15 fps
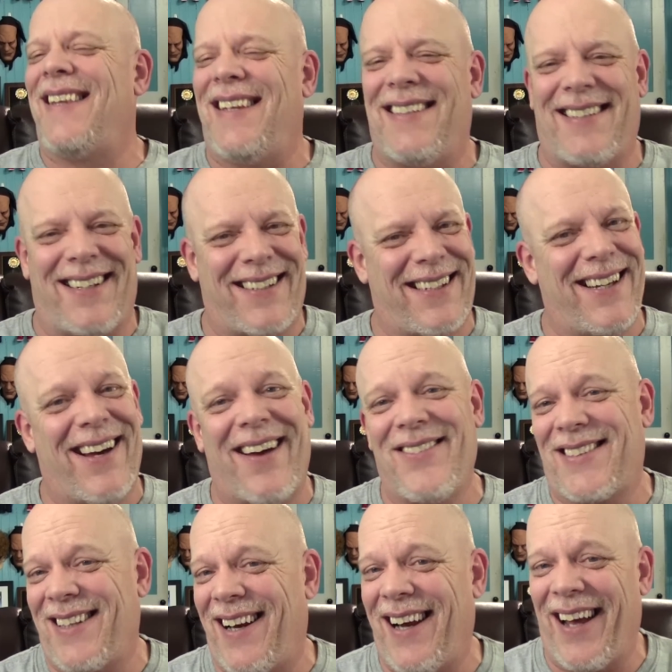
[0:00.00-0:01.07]
These are. I'm
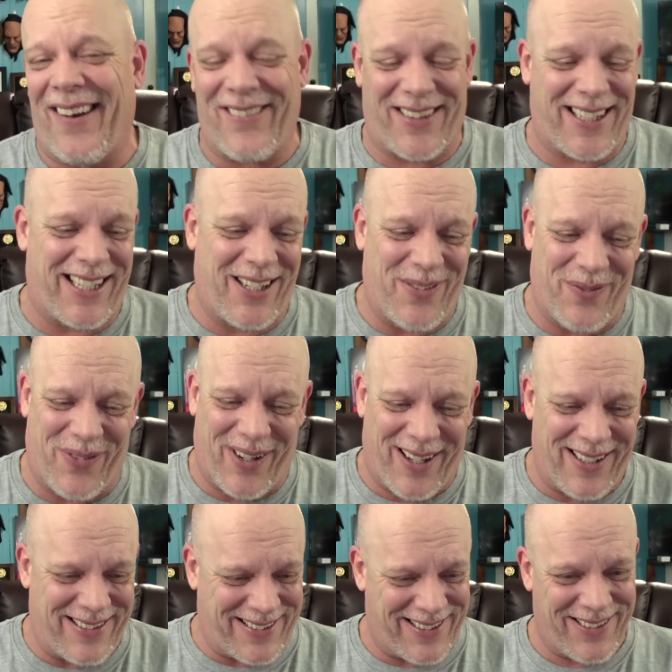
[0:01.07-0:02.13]
sorry, I have to keep
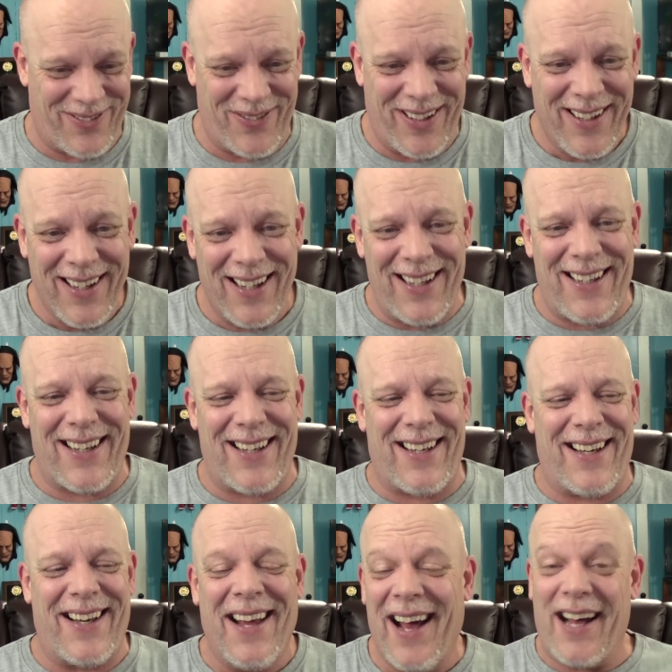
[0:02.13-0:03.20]
passing them.
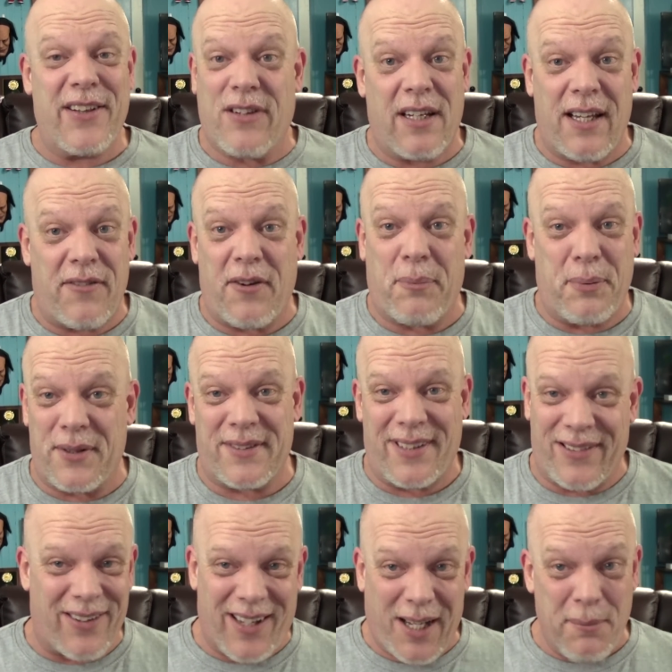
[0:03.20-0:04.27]
I don't have a pussy,
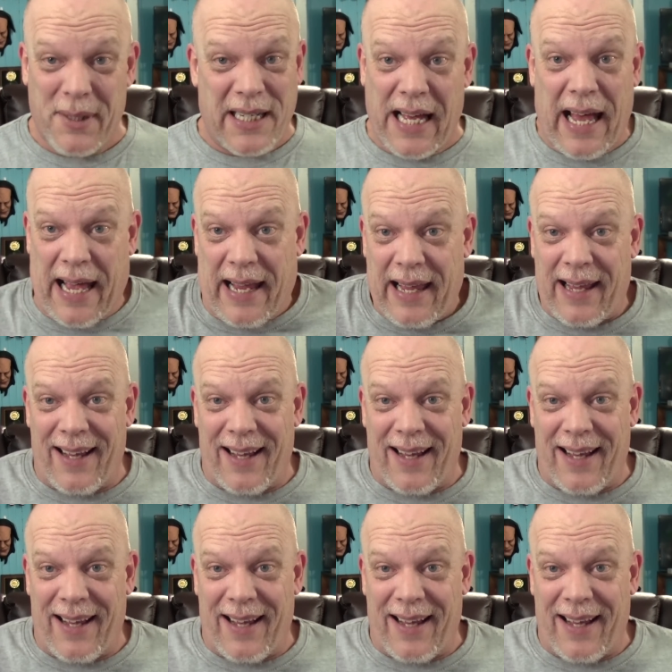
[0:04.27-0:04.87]
though. I'm a guy.